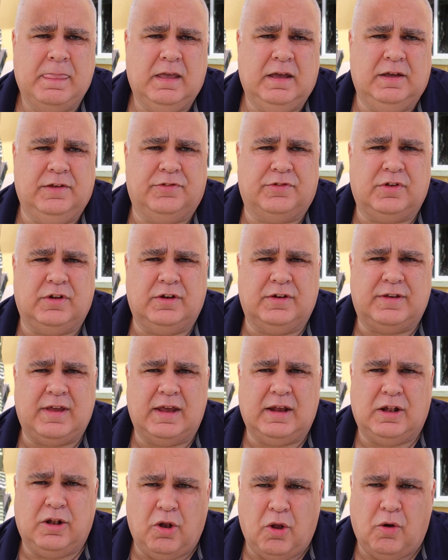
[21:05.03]
It's going to
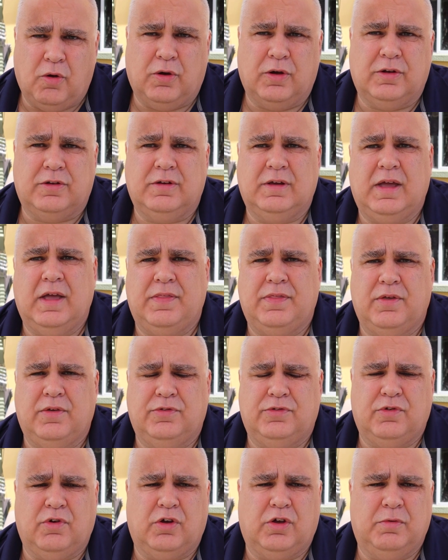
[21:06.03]
take longer to get
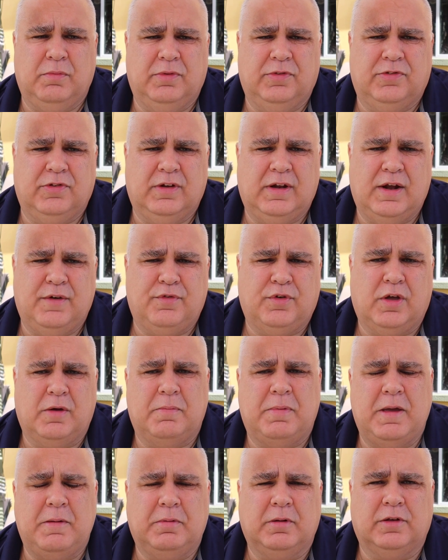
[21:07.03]
those documents in
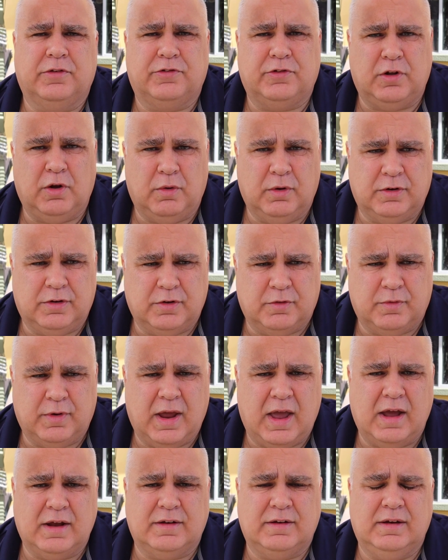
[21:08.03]
Africa. People are slower to
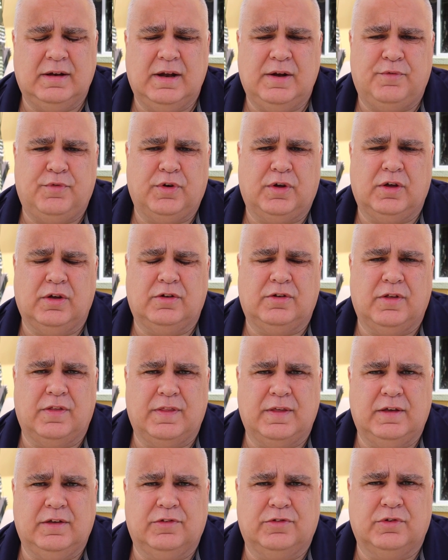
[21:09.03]
react in Africa to
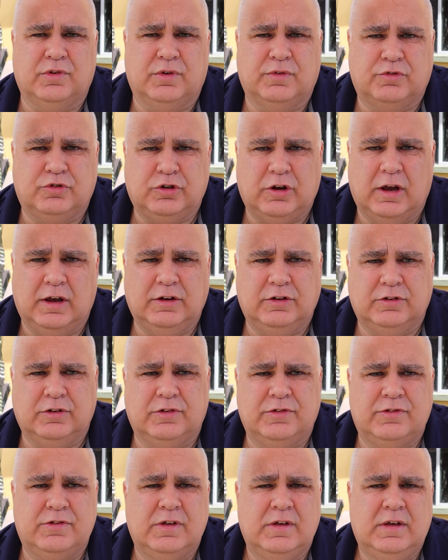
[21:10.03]
these sort of
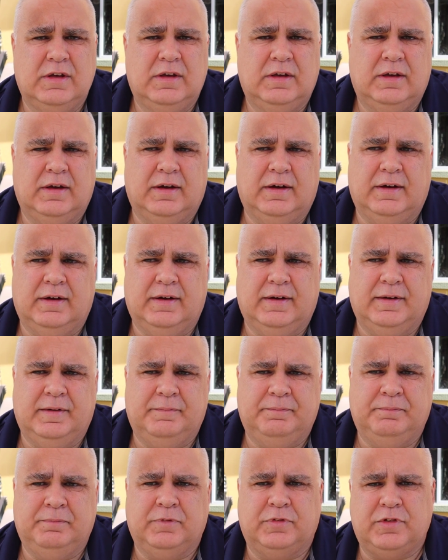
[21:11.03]
changes.
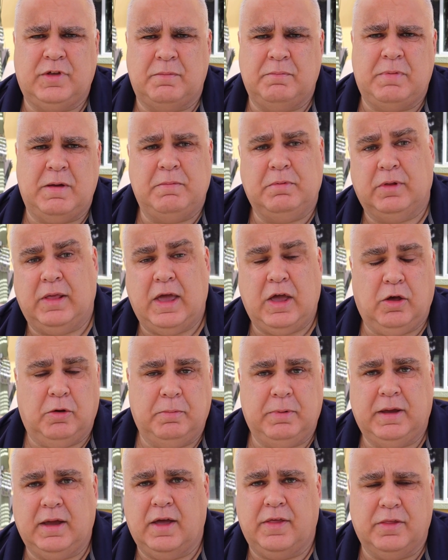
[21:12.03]
Some people
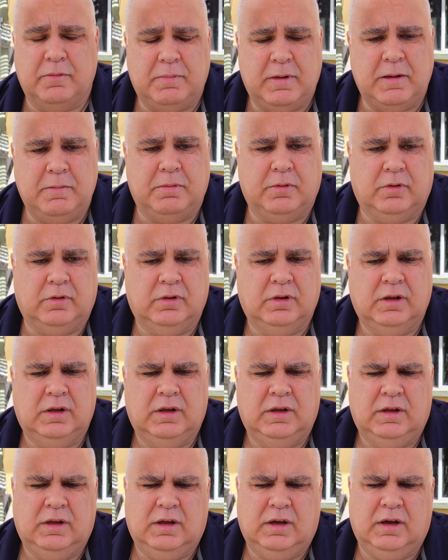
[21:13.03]
helping other people,
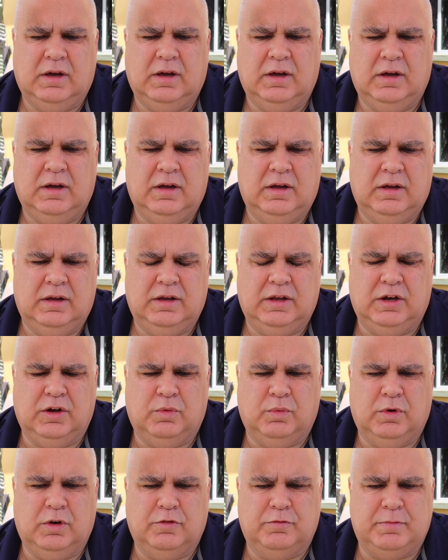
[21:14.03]

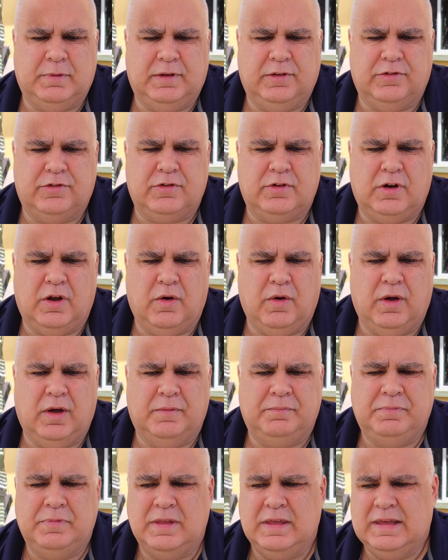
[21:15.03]
will have been
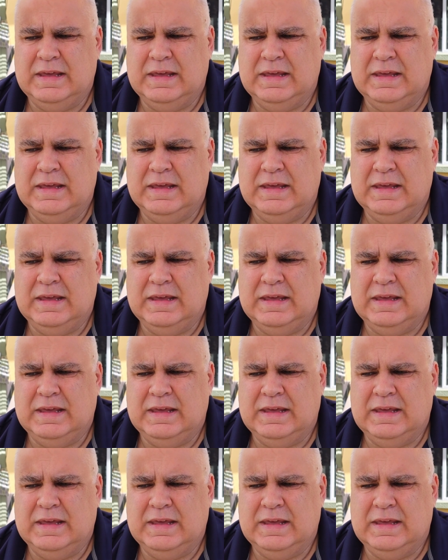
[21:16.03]
slower.